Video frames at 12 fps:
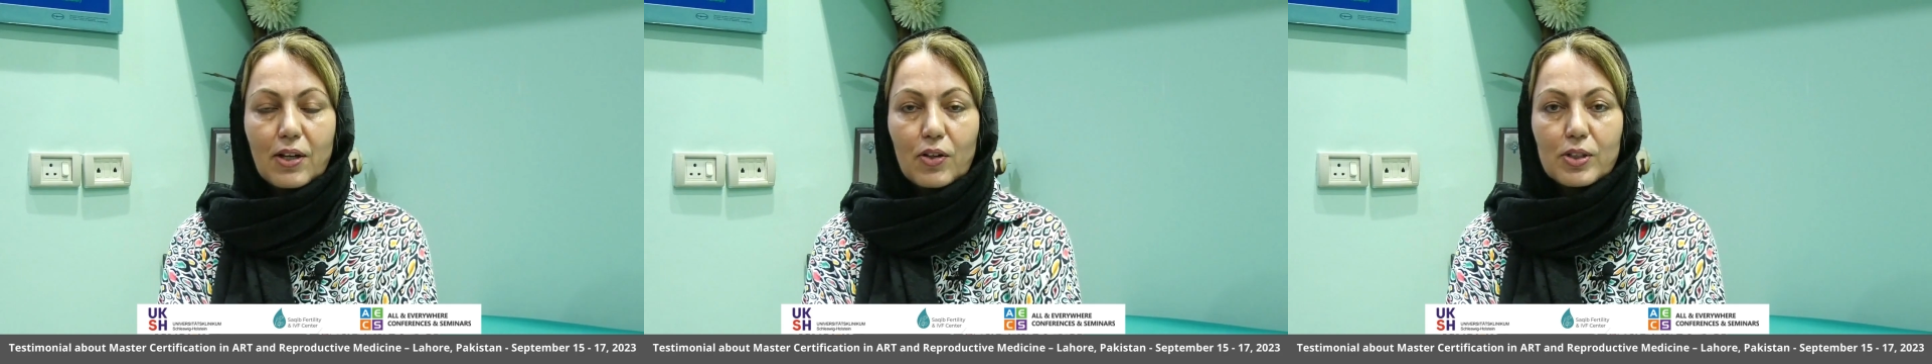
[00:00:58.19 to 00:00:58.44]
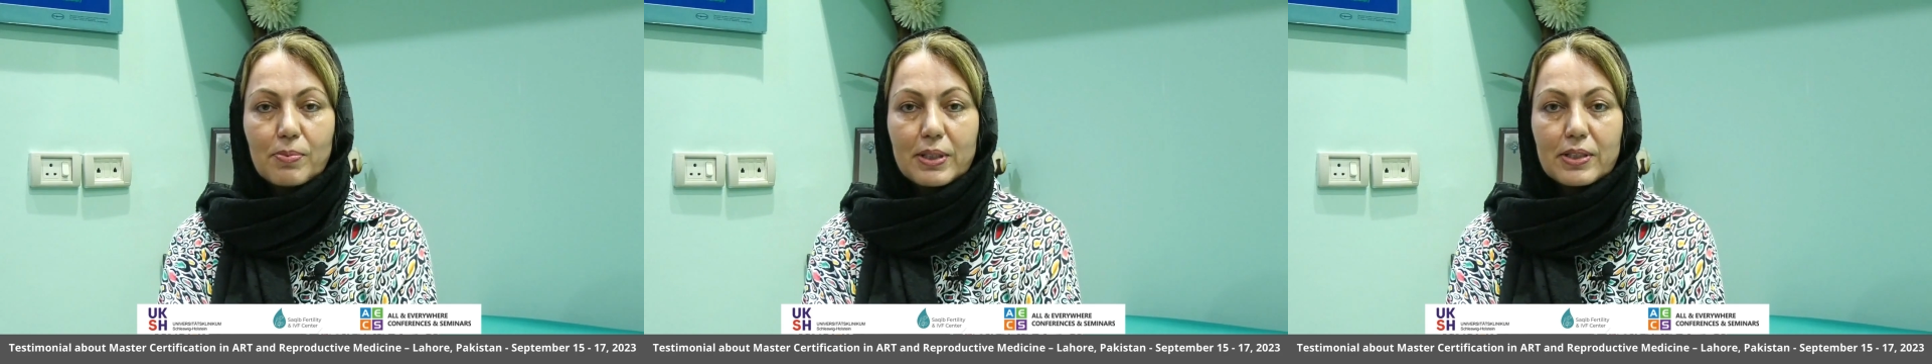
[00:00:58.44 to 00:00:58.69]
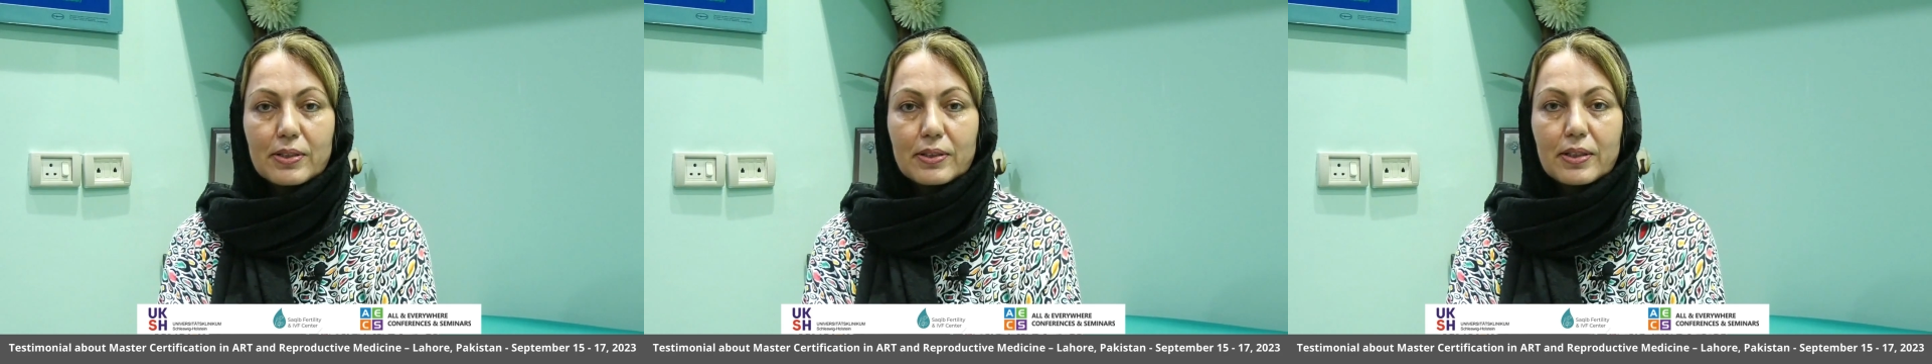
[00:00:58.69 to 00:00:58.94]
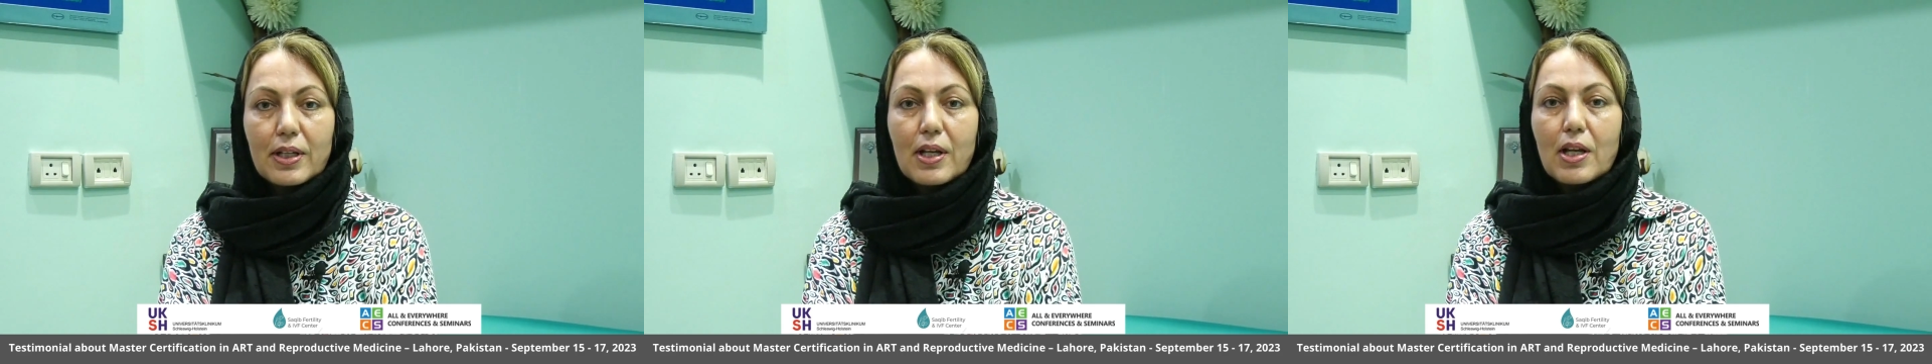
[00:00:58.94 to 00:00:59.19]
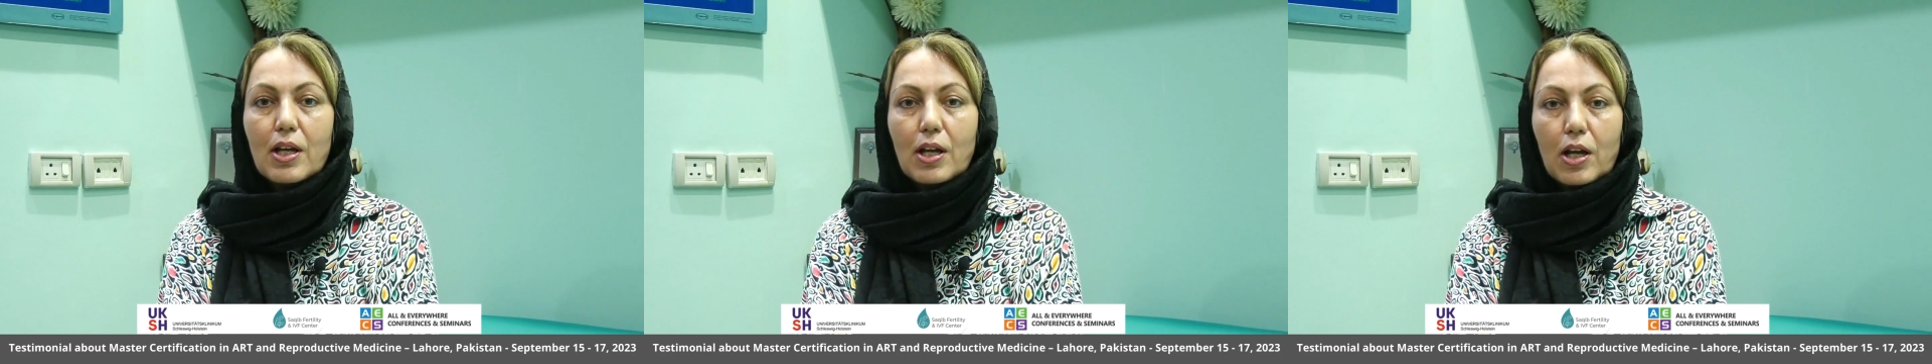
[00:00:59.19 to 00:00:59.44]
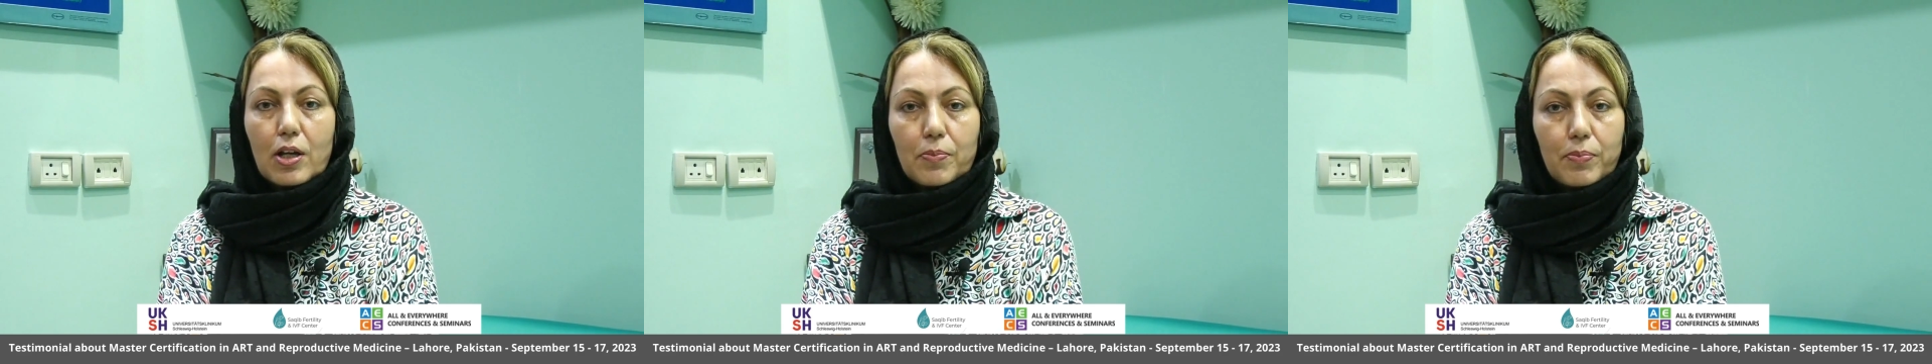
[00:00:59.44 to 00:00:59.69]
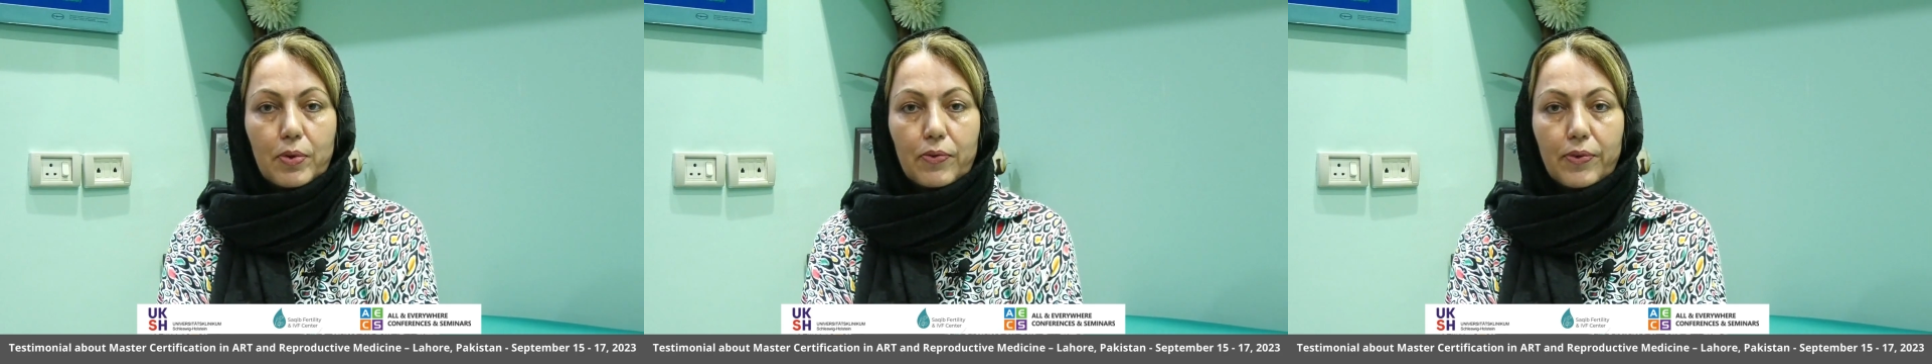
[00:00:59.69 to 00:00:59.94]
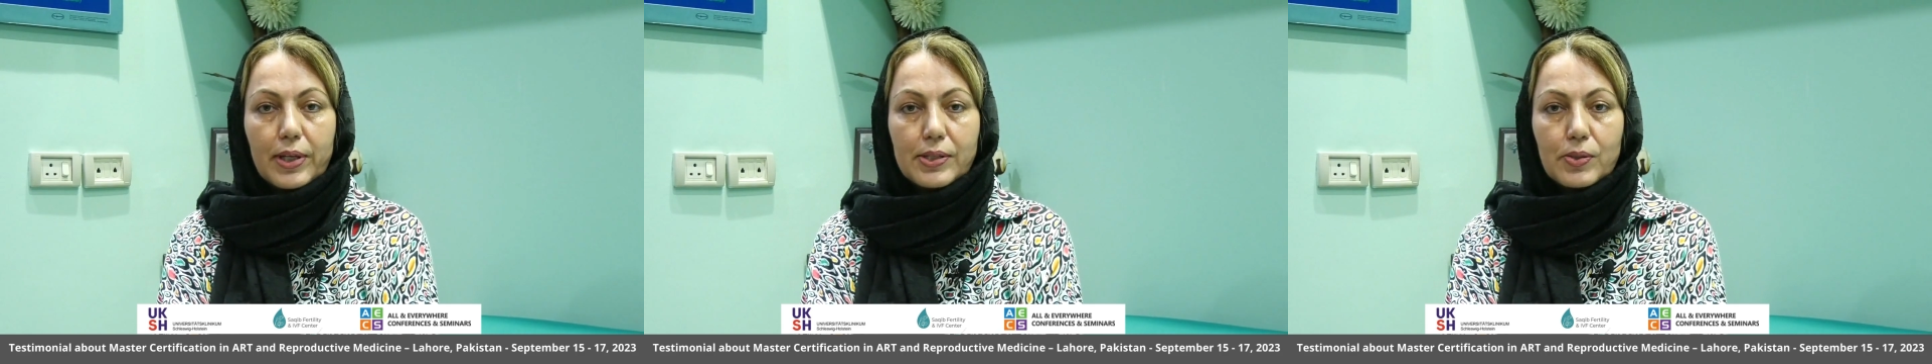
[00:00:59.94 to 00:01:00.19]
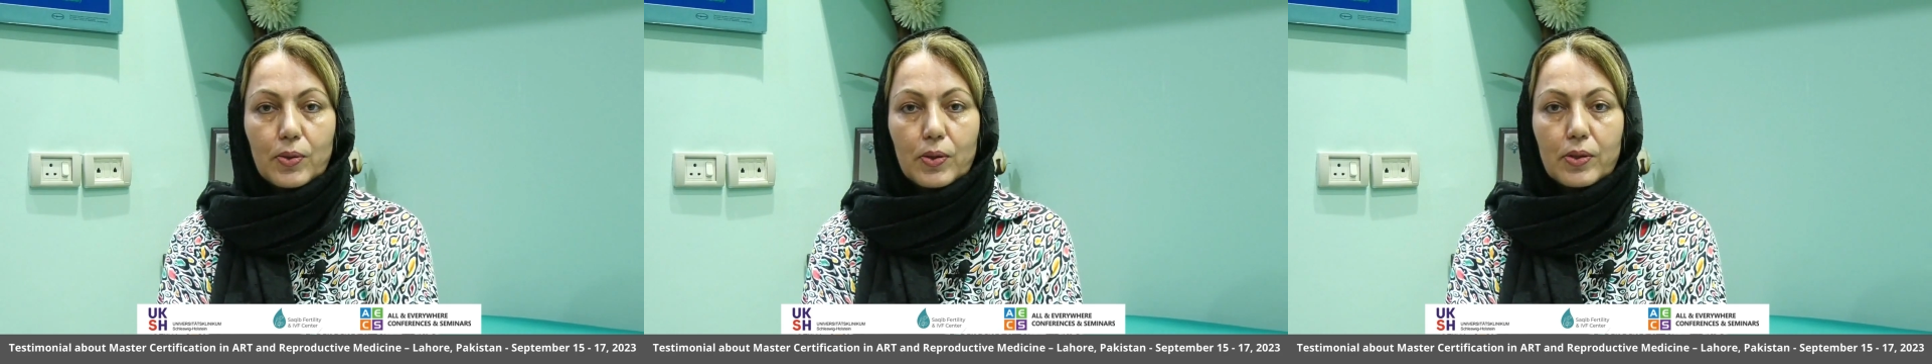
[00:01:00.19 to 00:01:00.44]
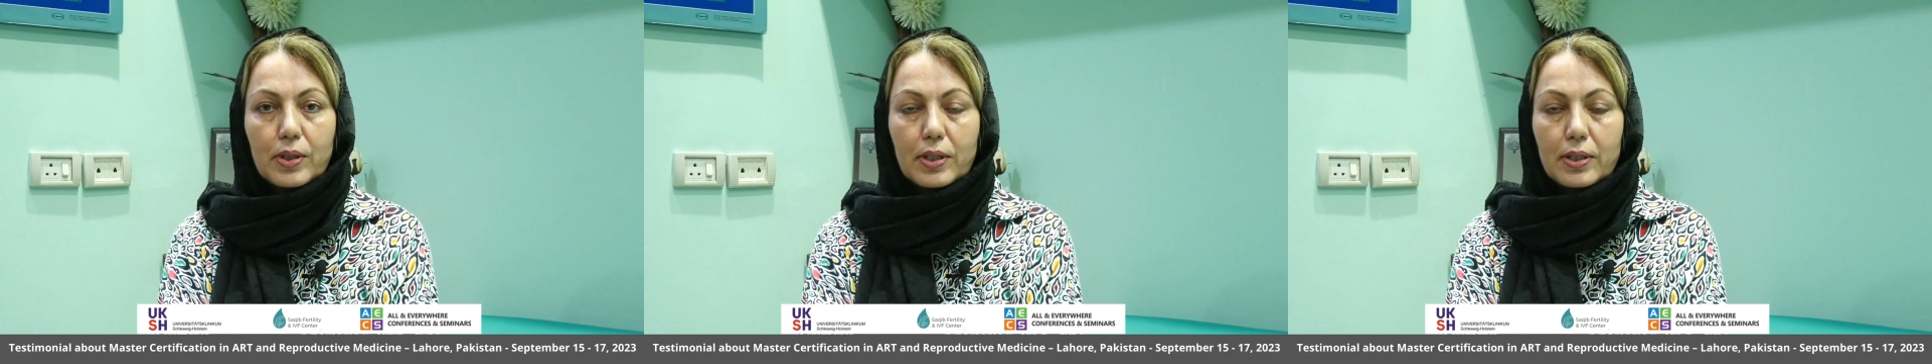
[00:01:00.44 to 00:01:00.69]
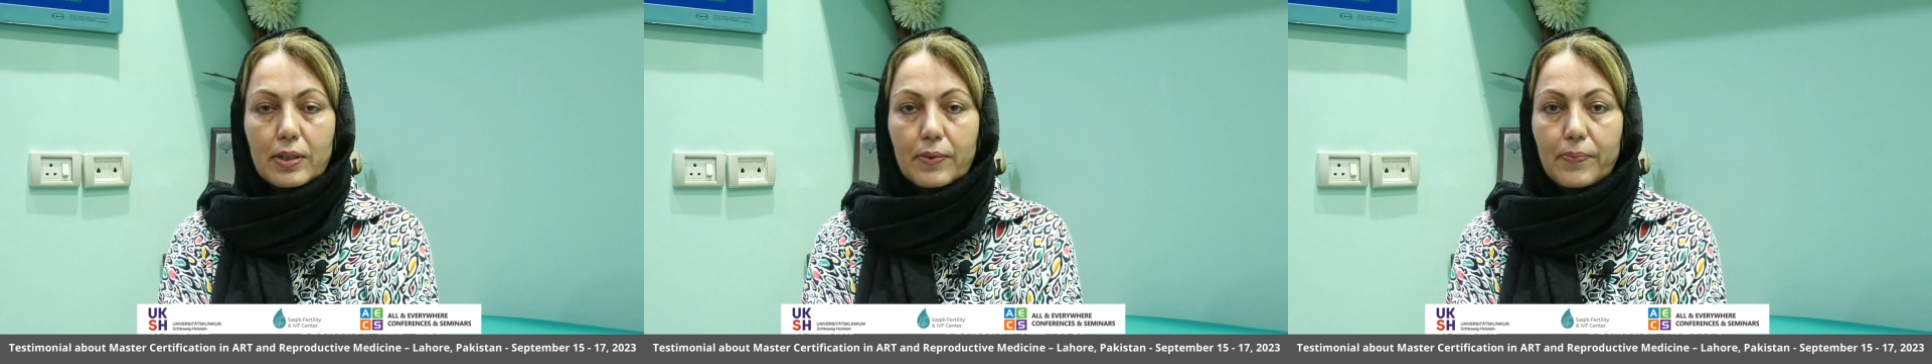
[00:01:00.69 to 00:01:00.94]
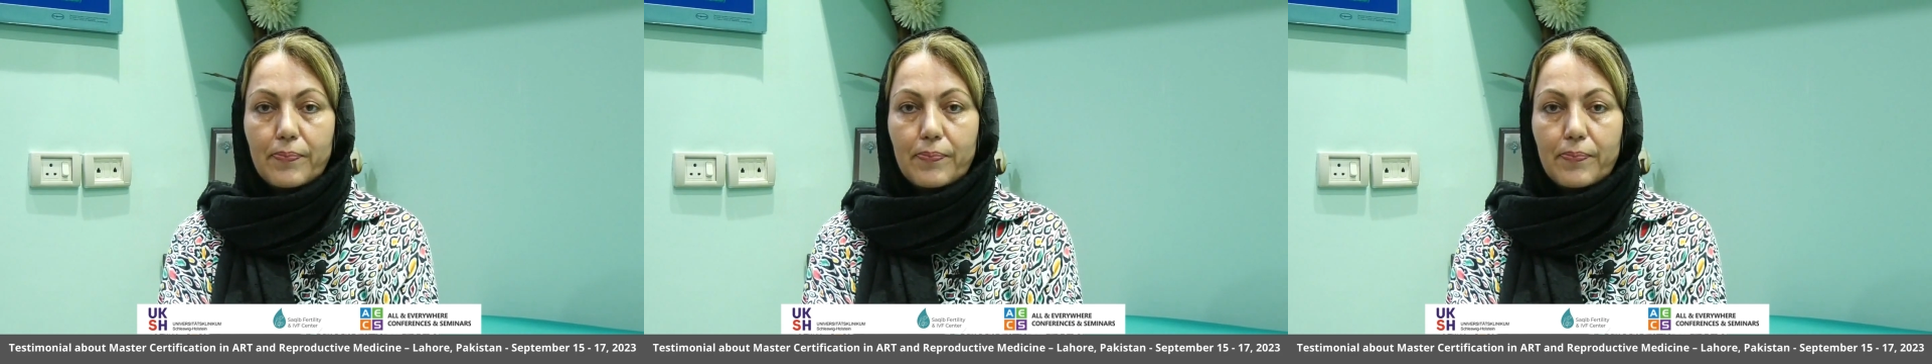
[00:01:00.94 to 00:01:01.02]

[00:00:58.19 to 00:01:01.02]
Hospital, Professor